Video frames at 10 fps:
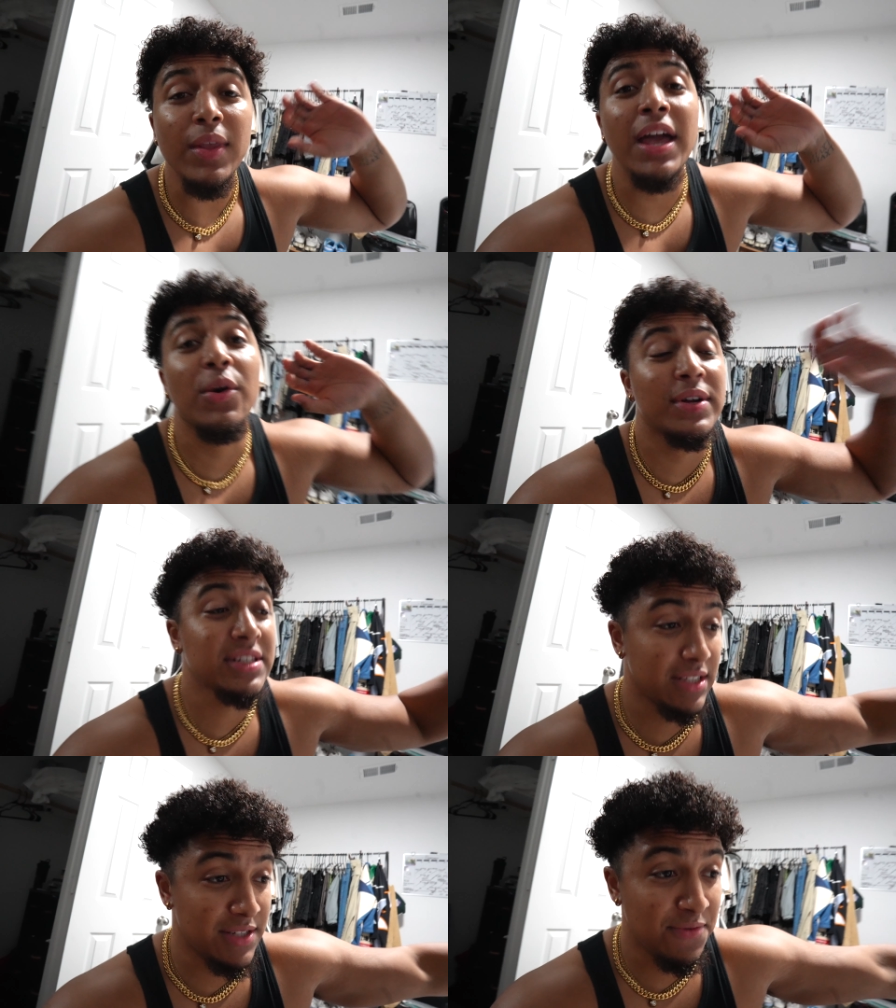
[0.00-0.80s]
I went
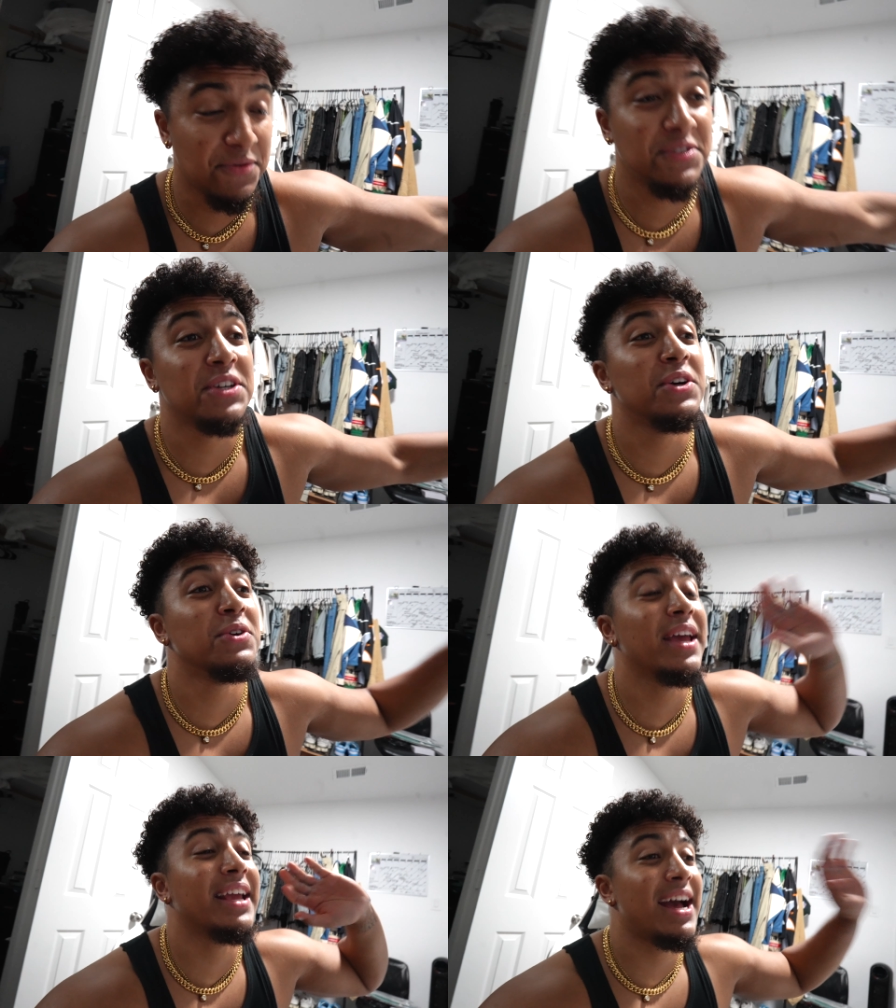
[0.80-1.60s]
to leave to go
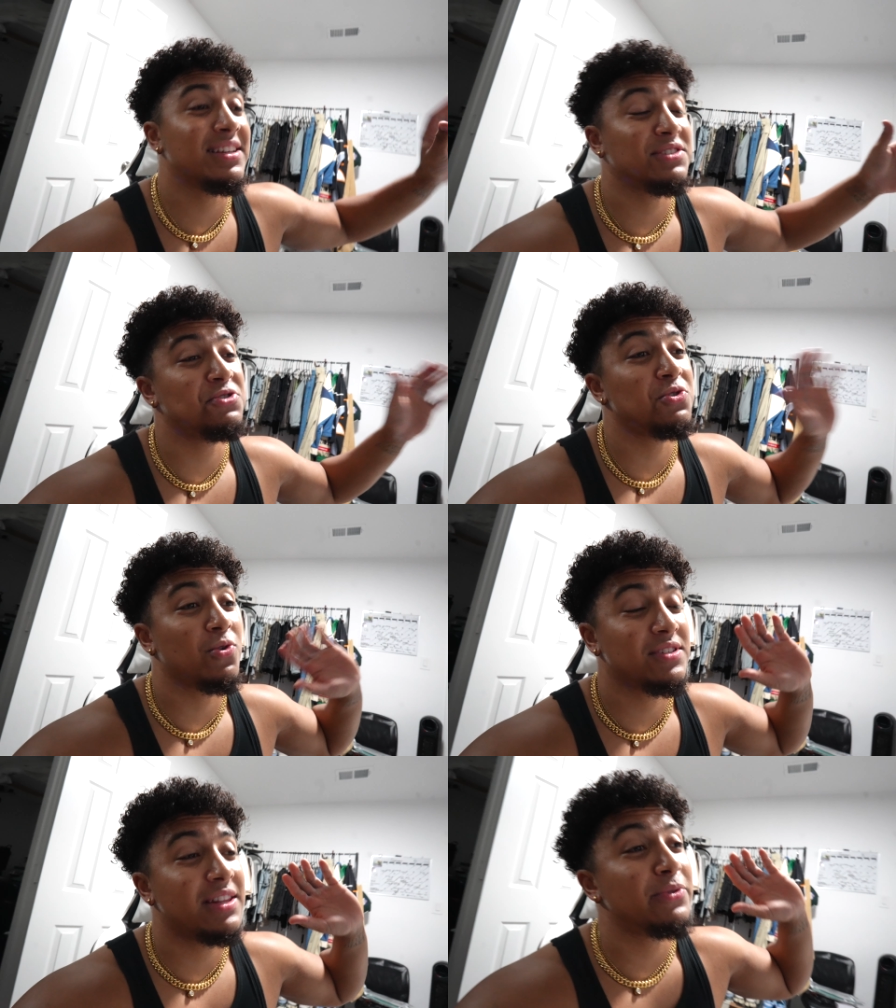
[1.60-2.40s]
get gas because Joel
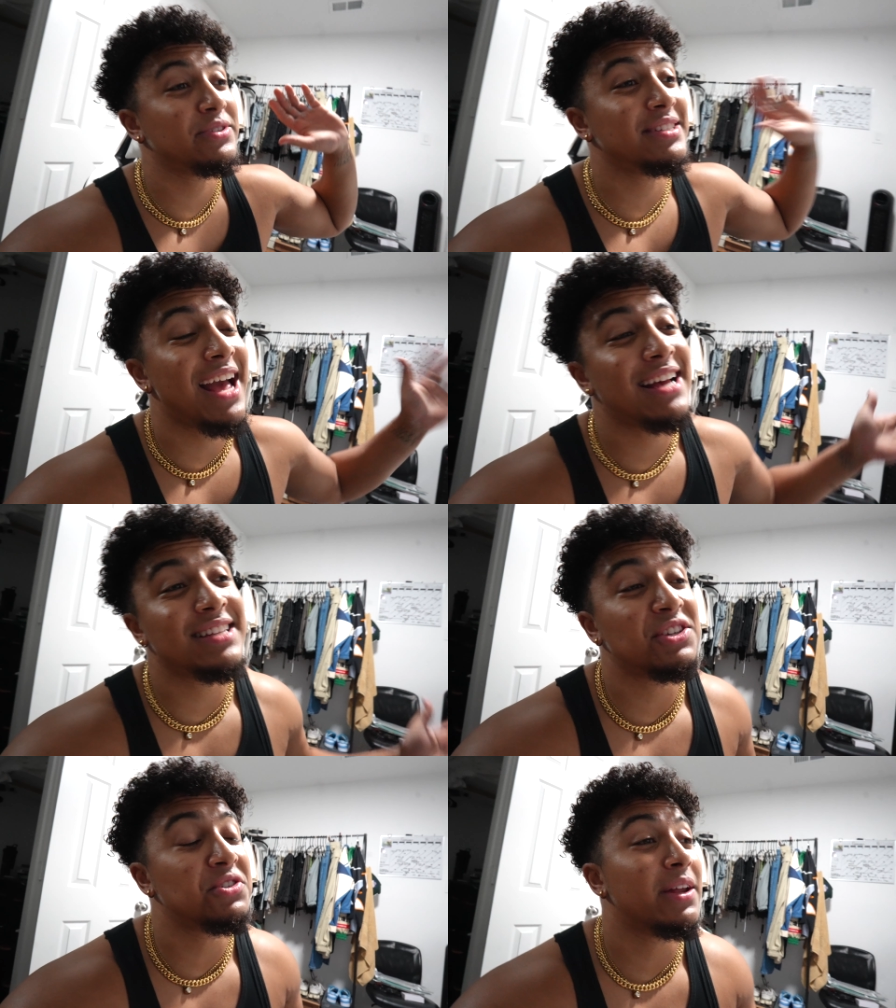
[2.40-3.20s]
said there was a gas
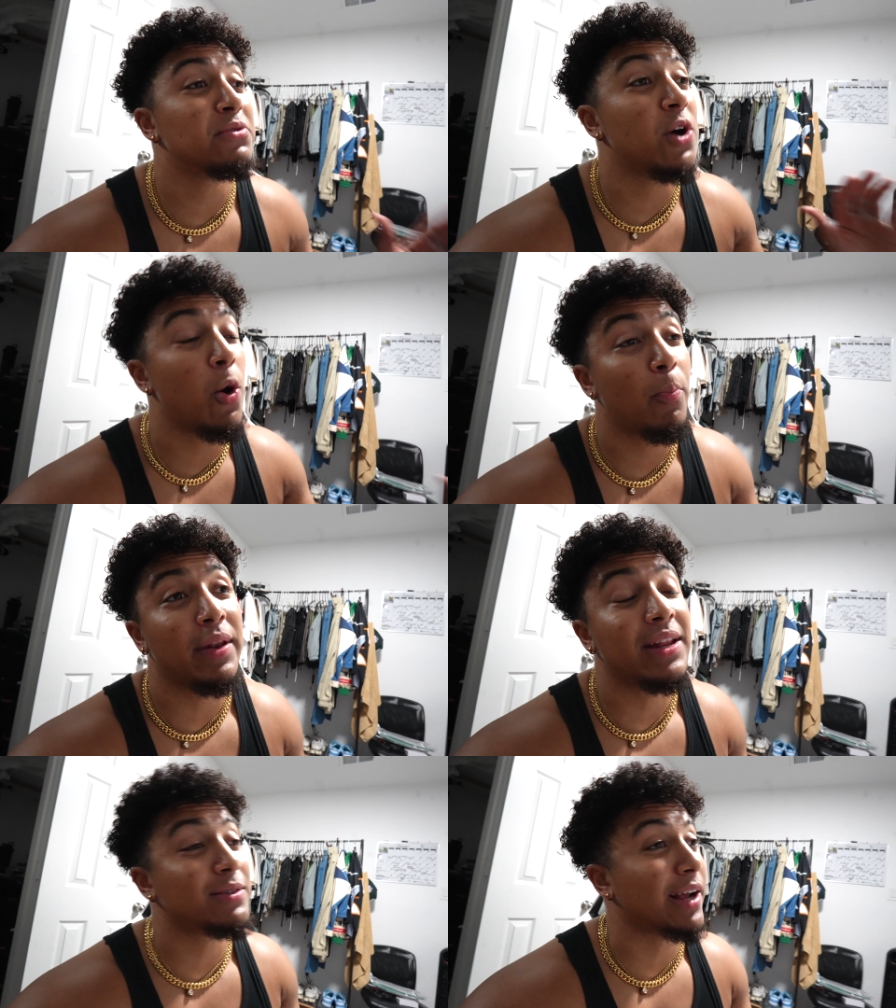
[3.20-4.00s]
station that was open,
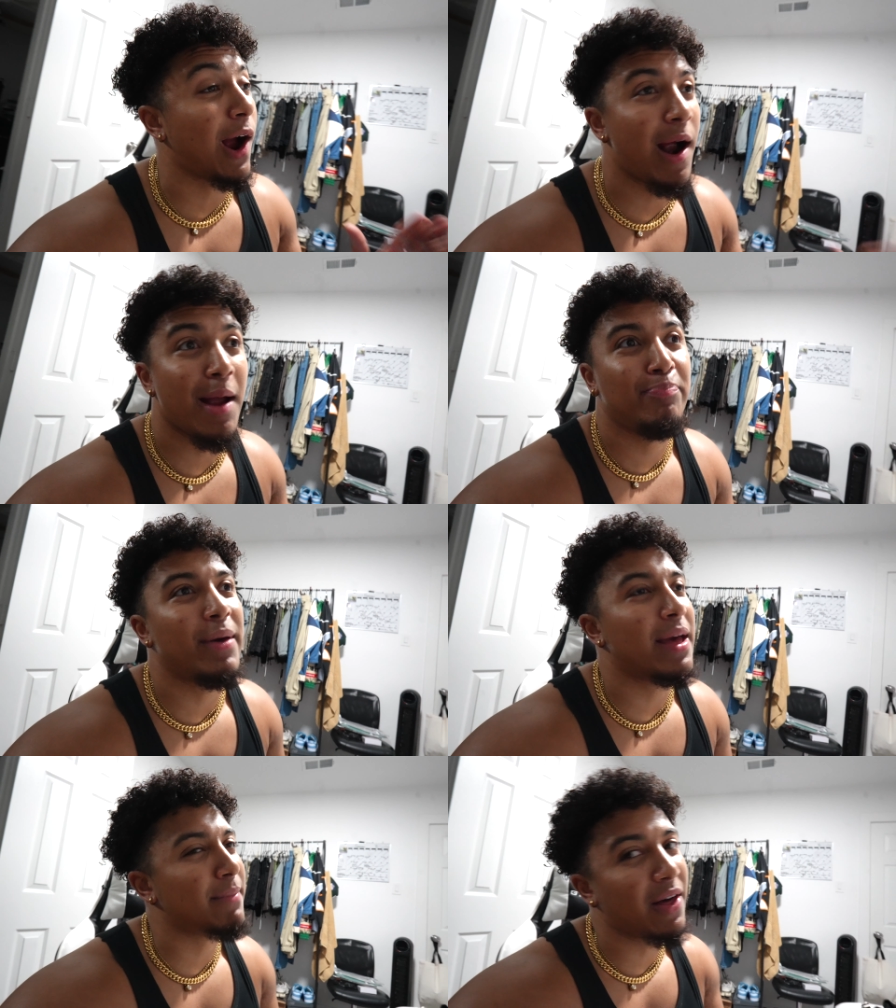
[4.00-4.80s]
and I was like, all right, bet.